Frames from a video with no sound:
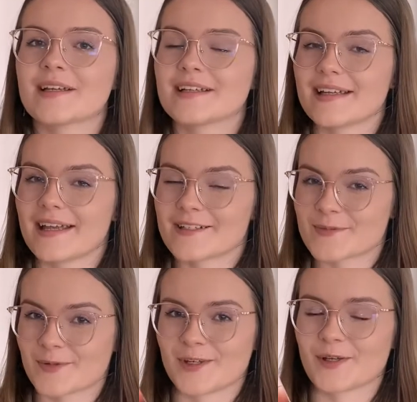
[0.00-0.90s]
It is
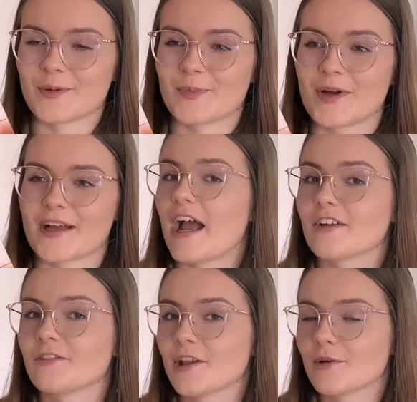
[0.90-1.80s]
a pretty good book. I
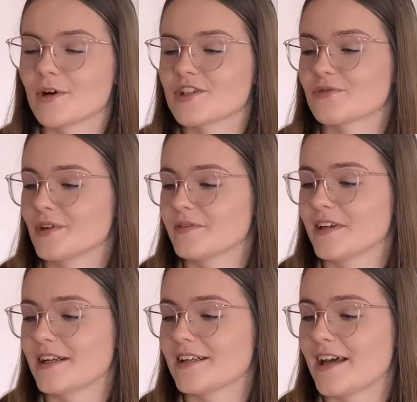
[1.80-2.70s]
really want to
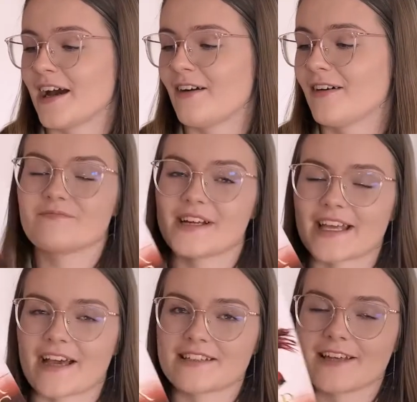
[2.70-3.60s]
reread it now. But
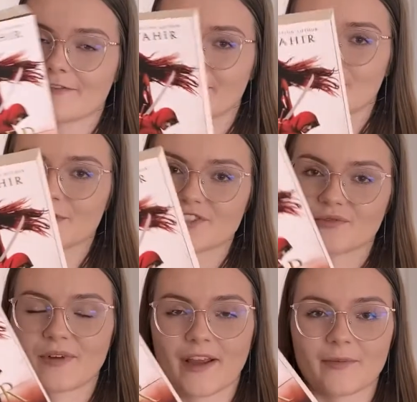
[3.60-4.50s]
yeah, definitely would
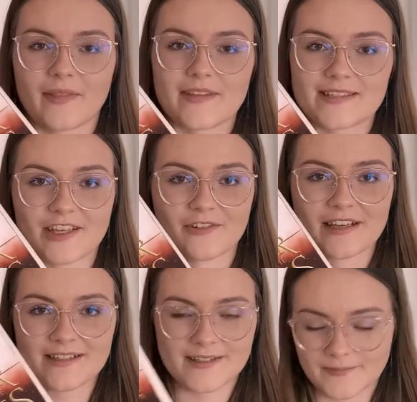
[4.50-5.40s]
recommend the
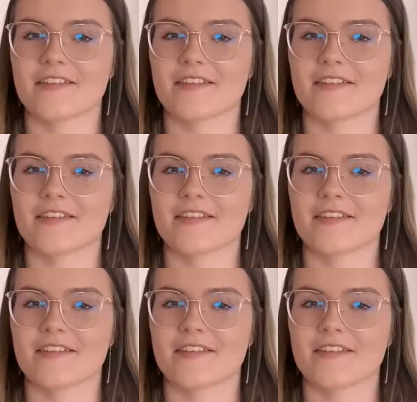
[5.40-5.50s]
series.